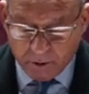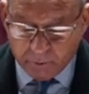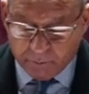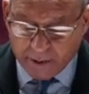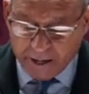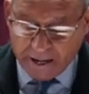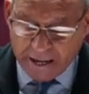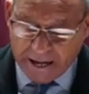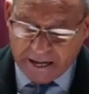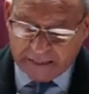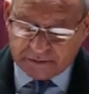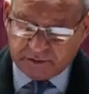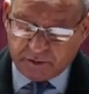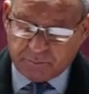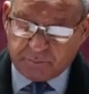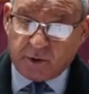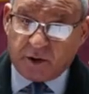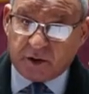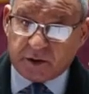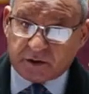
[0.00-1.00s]
Whereas
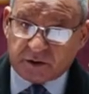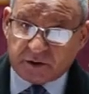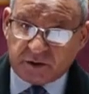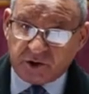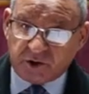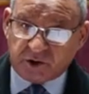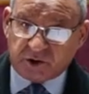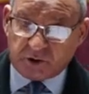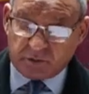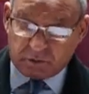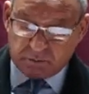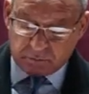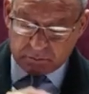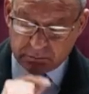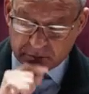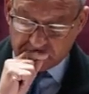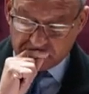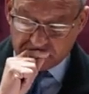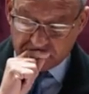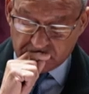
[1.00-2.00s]
the
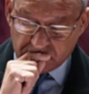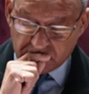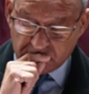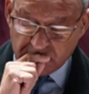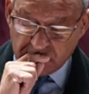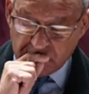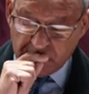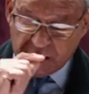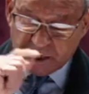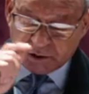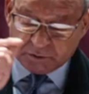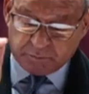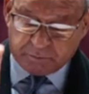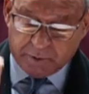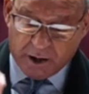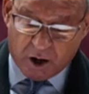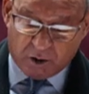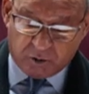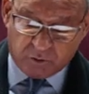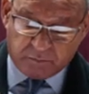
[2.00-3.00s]
politician is
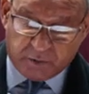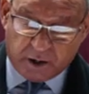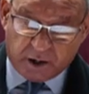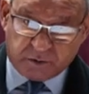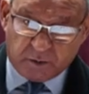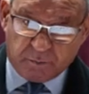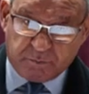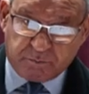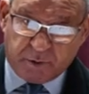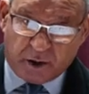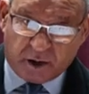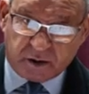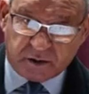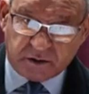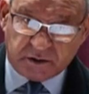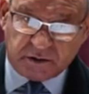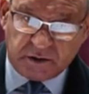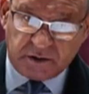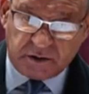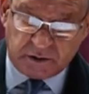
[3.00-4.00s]
bound by the
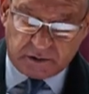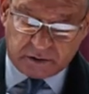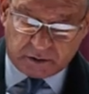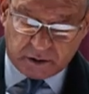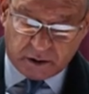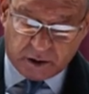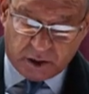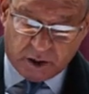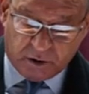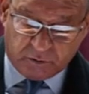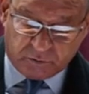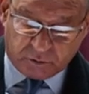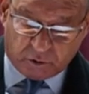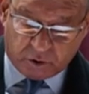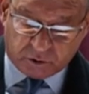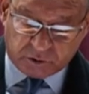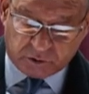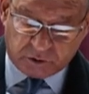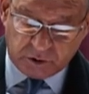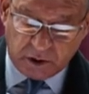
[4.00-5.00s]
policies,
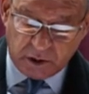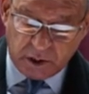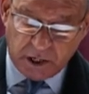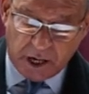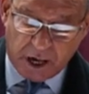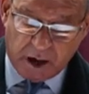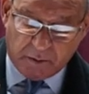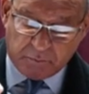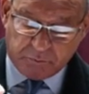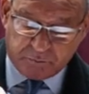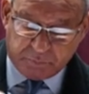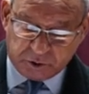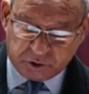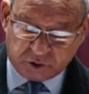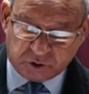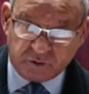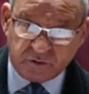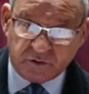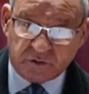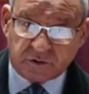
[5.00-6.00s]
ethos,
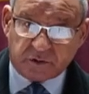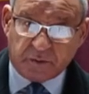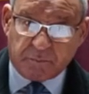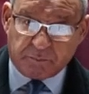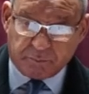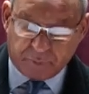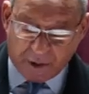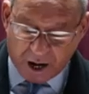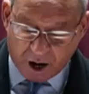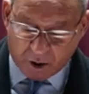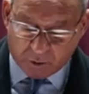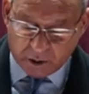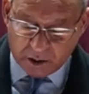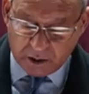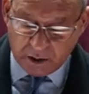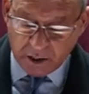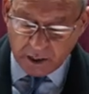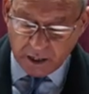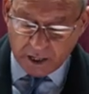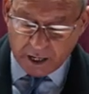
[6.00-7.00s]
ambitions, the
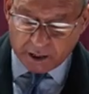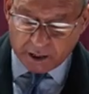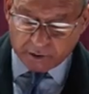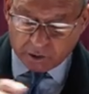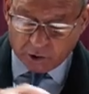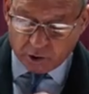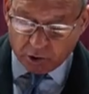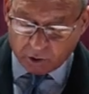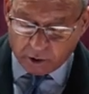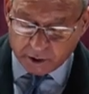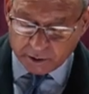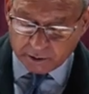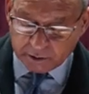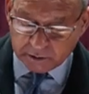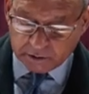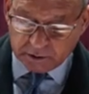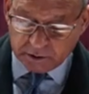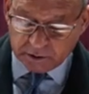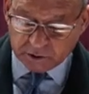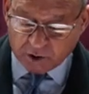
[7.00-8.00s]
power, and the
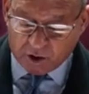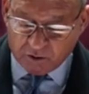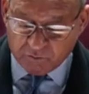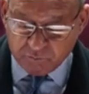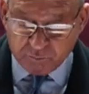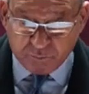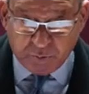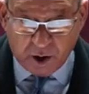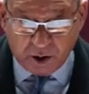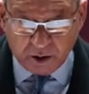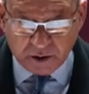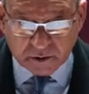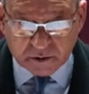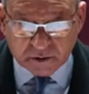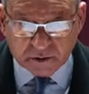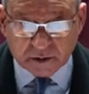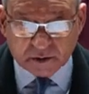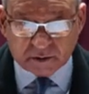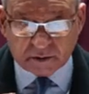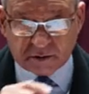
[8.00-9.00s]
loyalties of
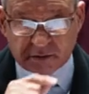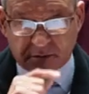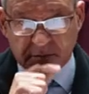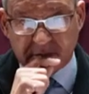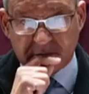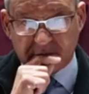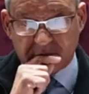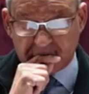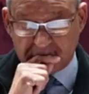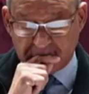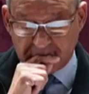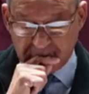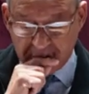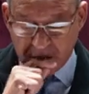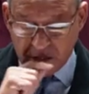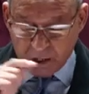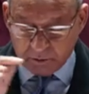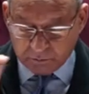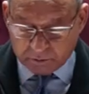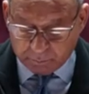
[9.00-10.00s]
politics,
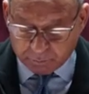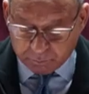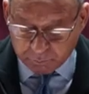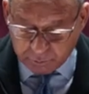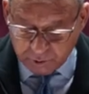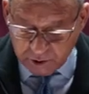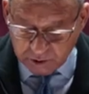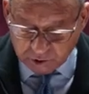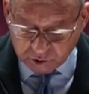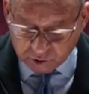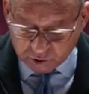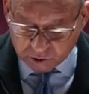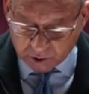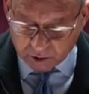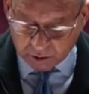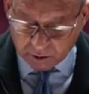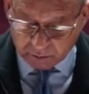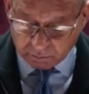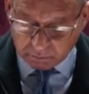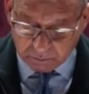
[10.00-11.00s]
the
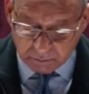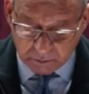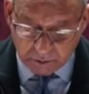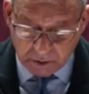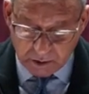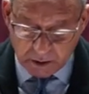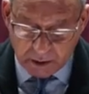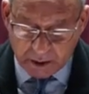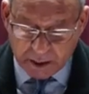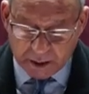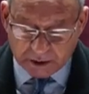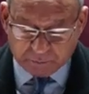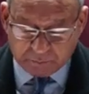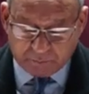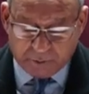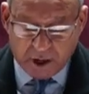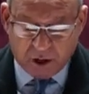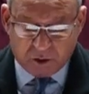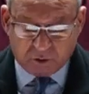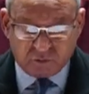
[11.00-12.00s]
preacher is
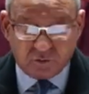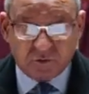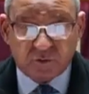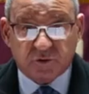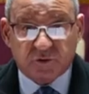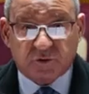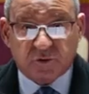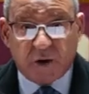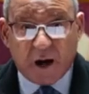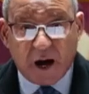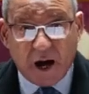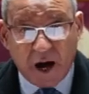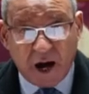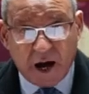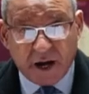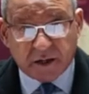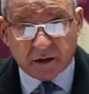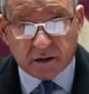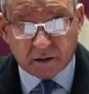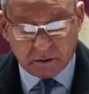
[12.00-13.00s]
bound to a
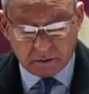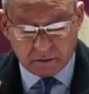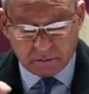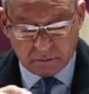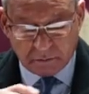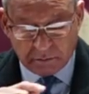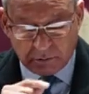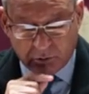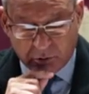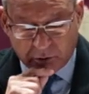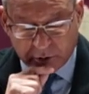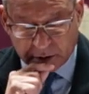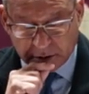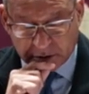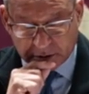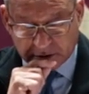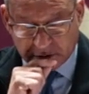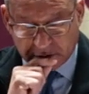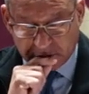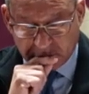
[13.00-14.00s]
higher
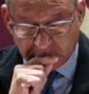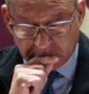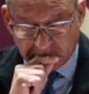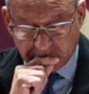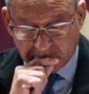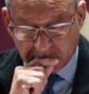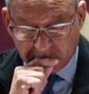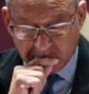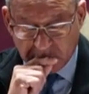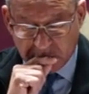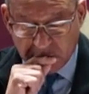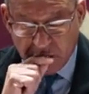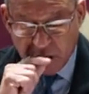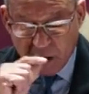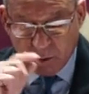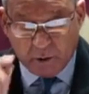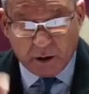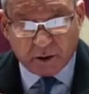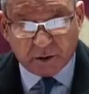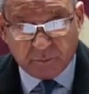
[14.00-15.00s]
loyalty.
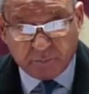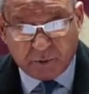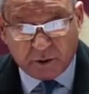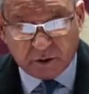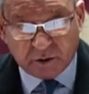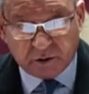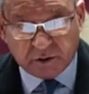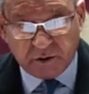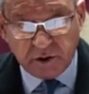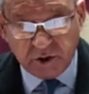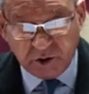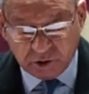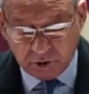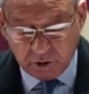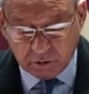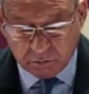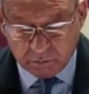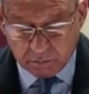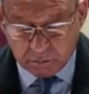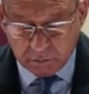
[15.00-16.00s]
While the
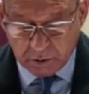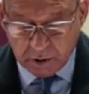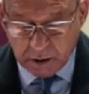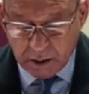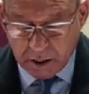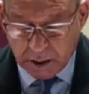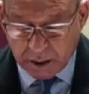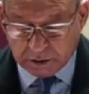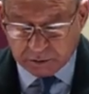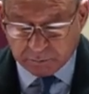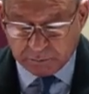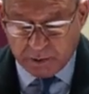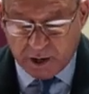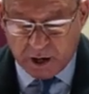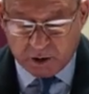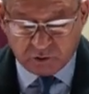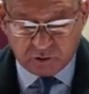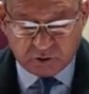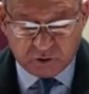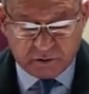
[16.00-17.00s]
politician is
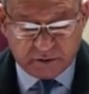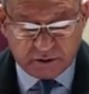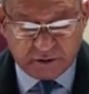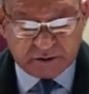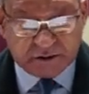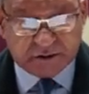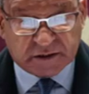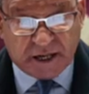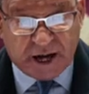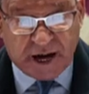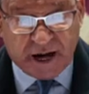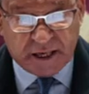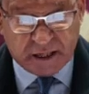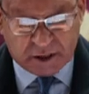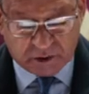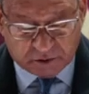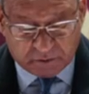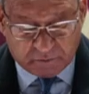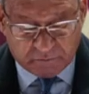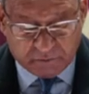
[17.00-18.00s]
bound to the
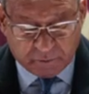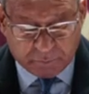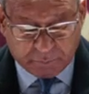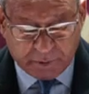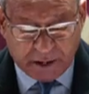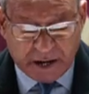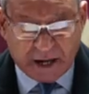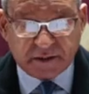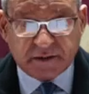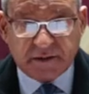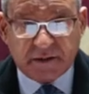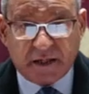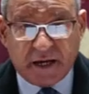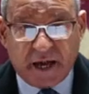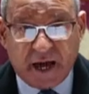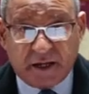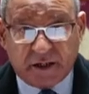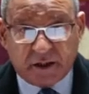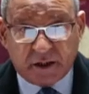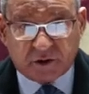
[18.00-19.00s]
desires of the party
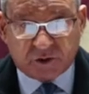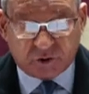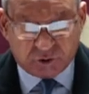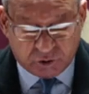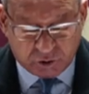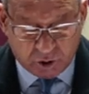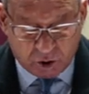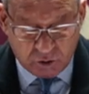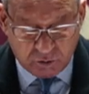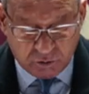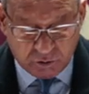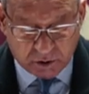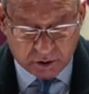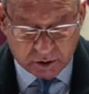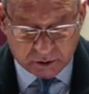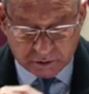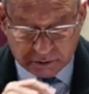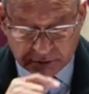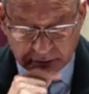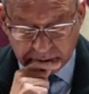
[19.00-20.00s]
and its
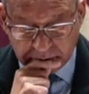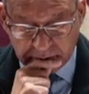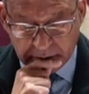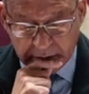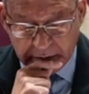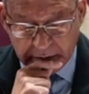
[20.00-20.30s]
donors,